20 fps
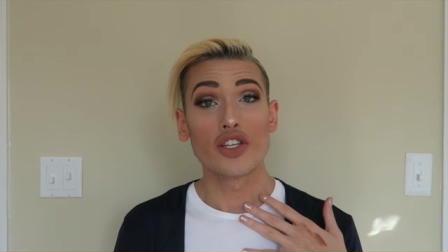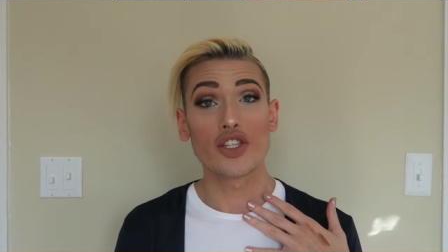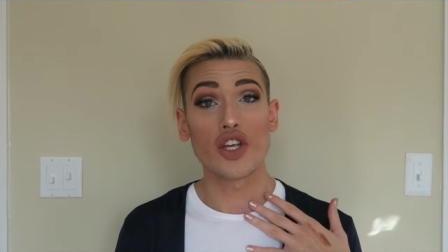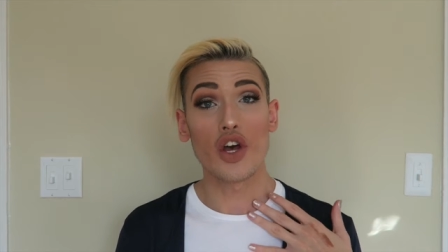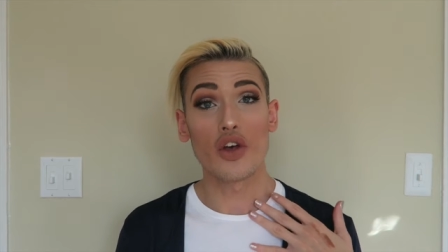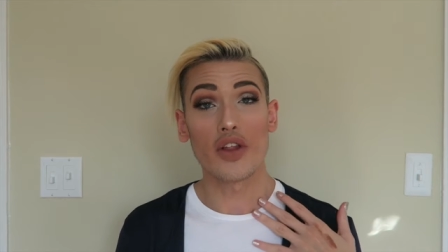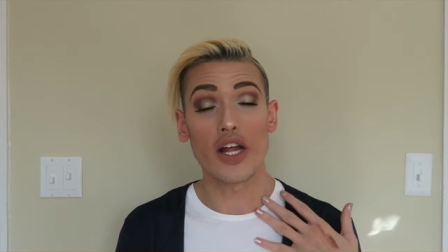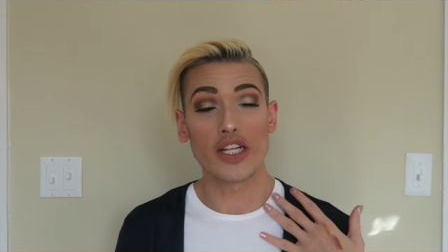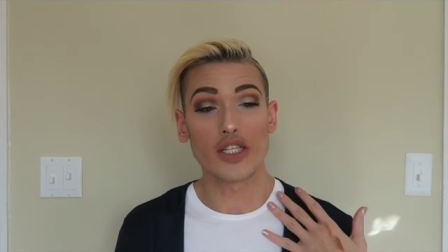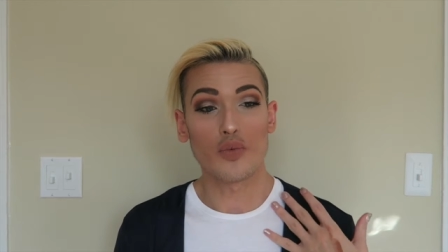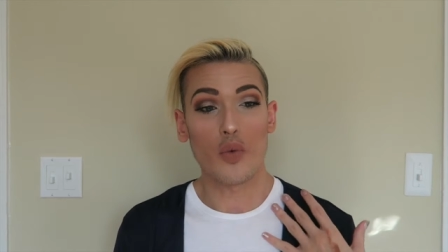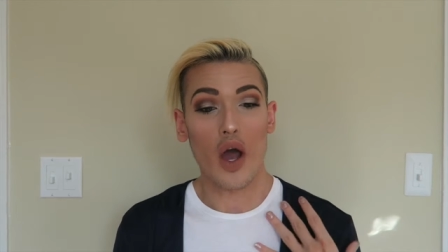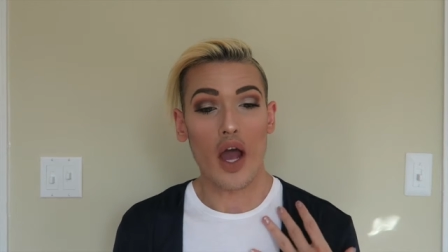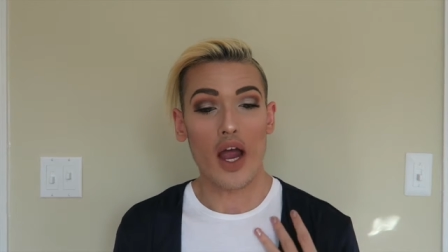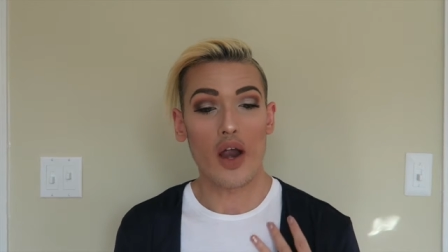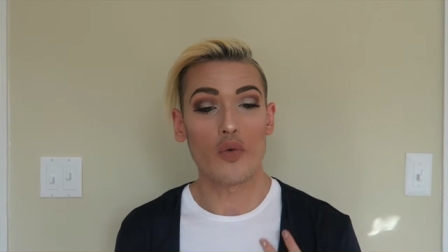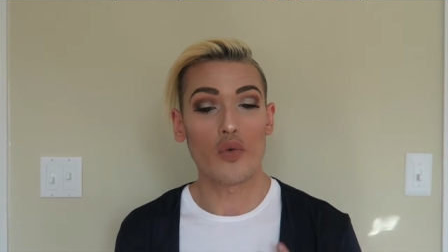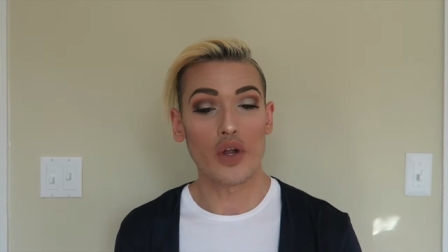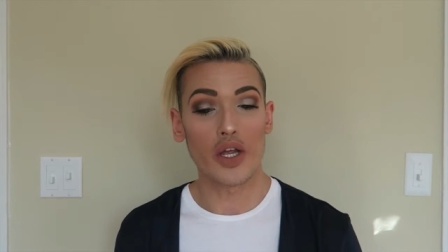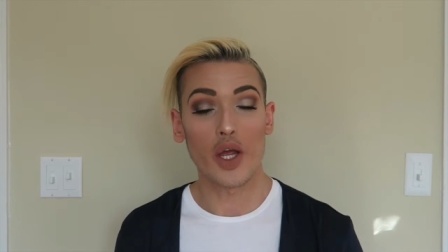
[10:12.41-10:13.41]
So that's why
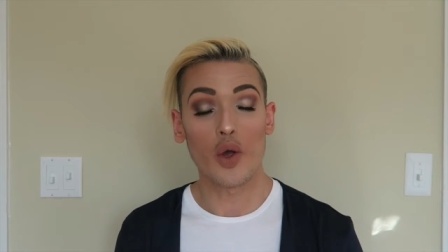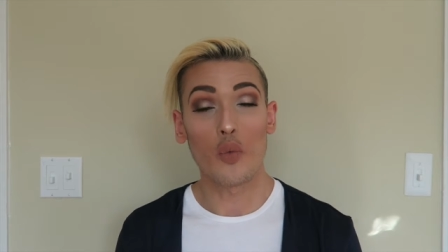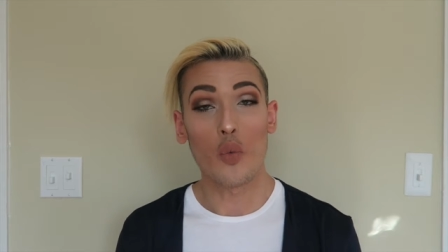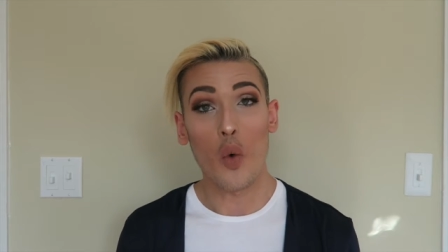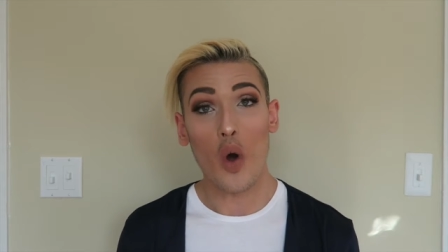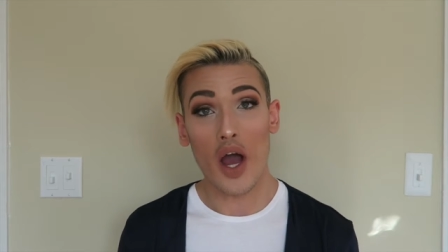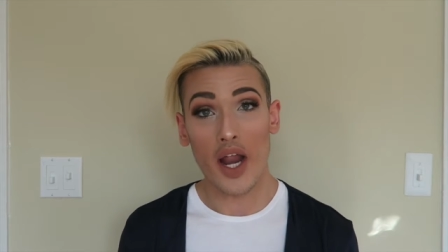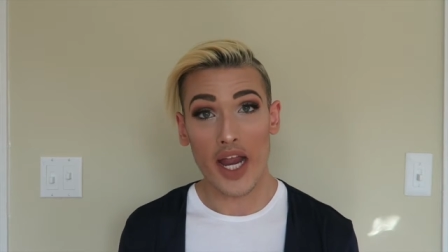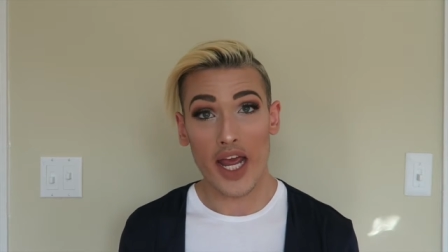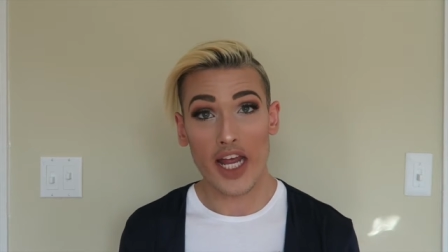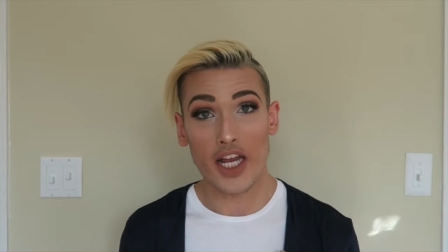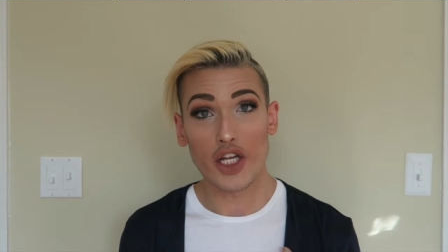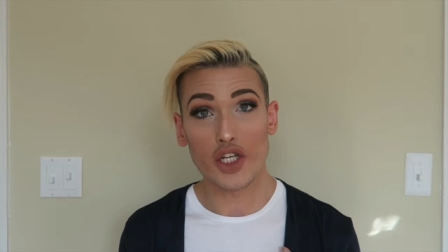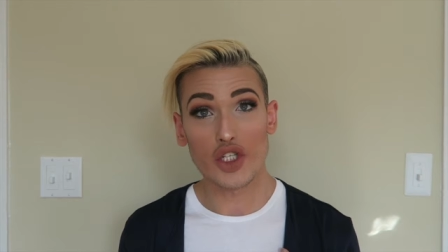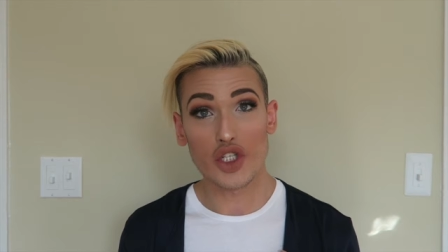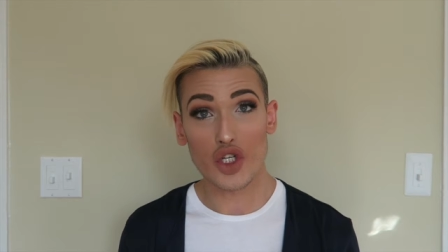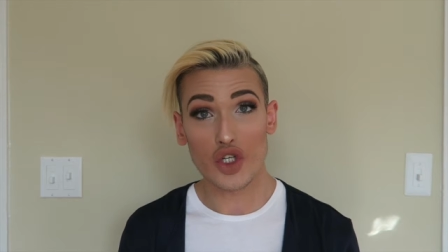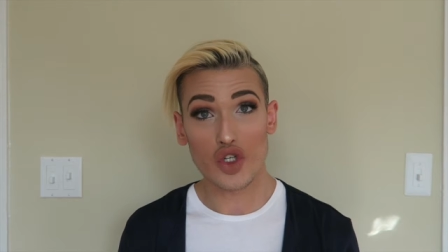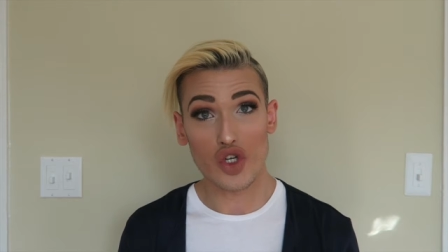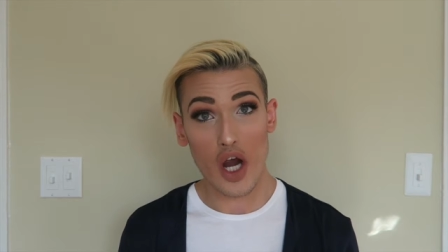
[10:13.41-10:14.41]
I really wanted
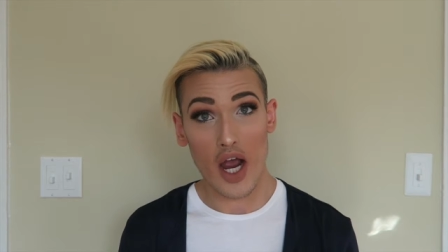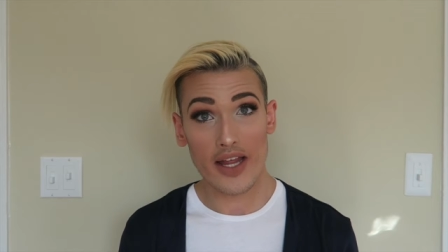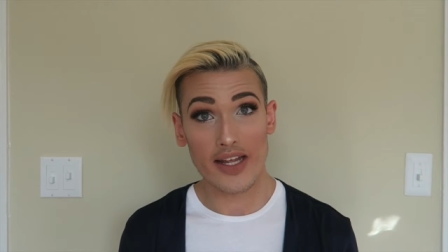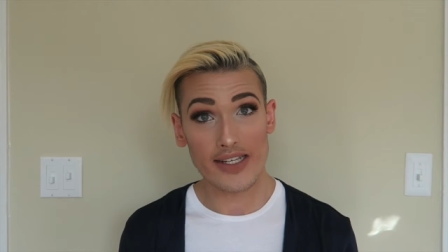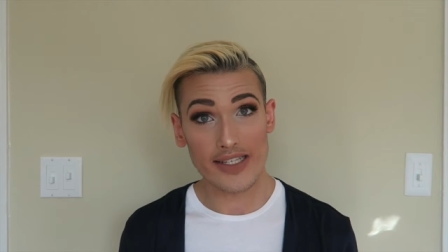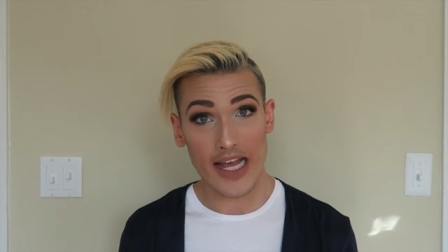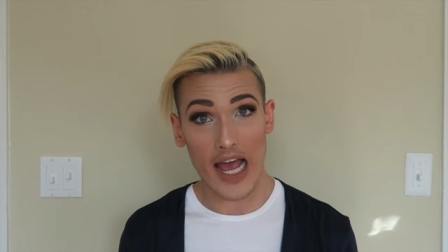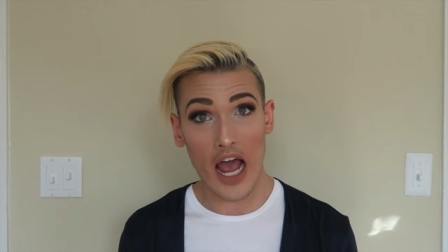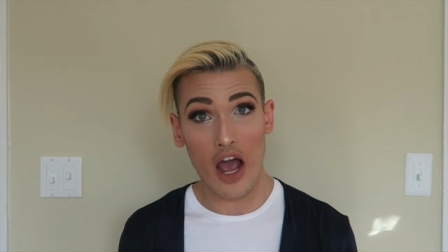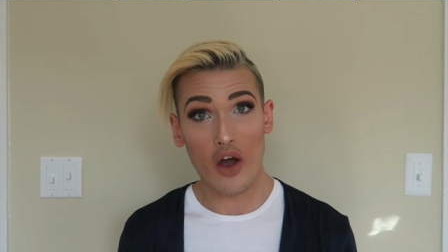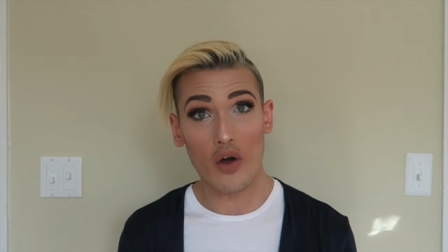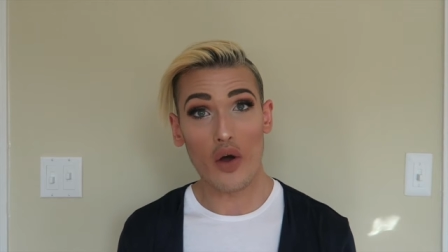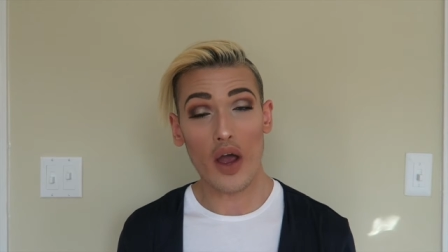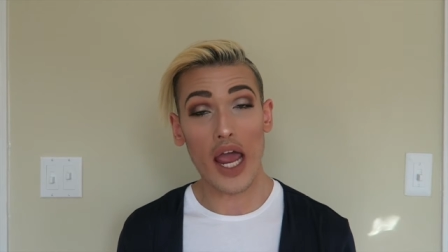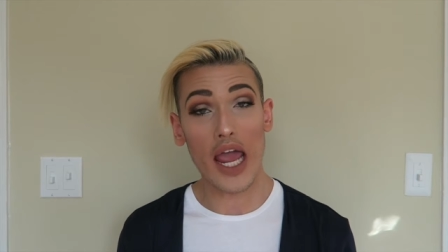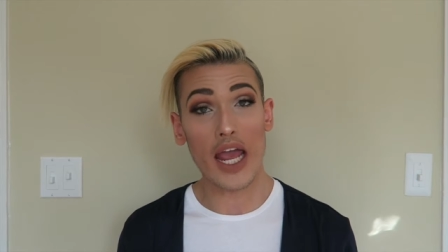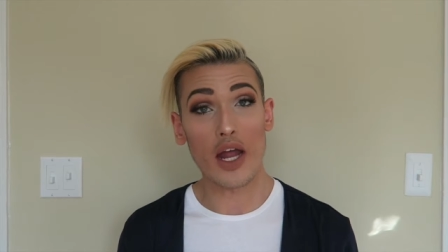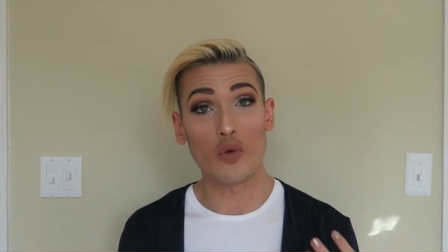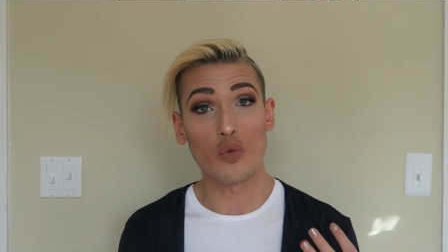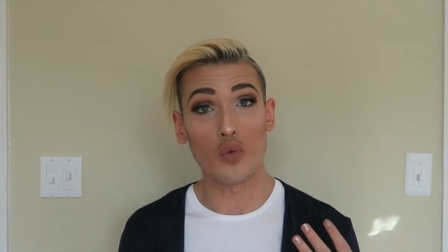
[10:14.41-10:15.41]
to try this
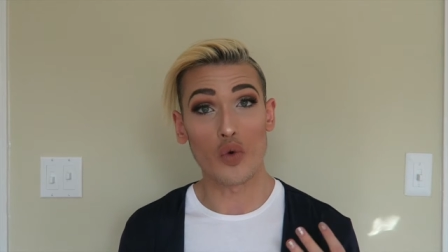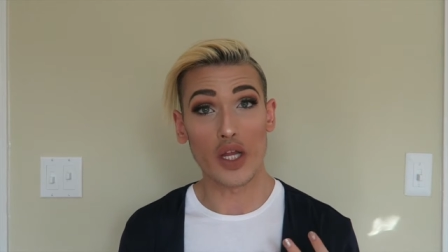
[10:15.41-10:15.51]
out and